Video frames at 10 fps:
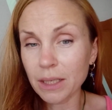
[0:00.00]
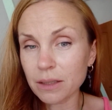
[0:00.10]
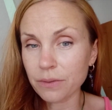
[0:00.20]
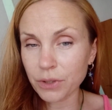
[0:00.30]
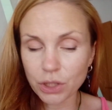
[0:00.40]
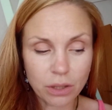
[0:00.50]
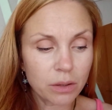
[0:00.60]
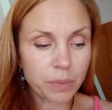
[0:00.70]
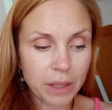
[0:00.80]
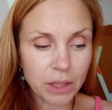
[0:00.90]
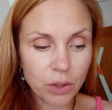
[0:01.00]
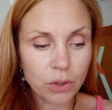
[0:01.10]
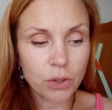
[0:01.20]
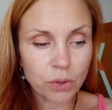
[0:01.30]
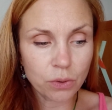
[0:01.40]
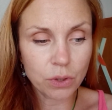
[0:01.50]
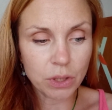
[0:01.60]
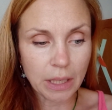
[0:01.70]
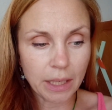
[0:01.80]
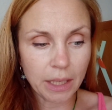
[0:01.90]
sufficient, but you should
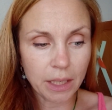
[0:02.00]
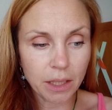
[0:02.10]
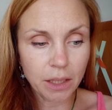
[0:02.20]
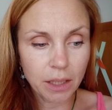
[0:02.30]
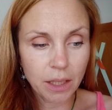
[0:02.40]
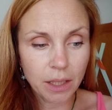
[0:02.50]
take care.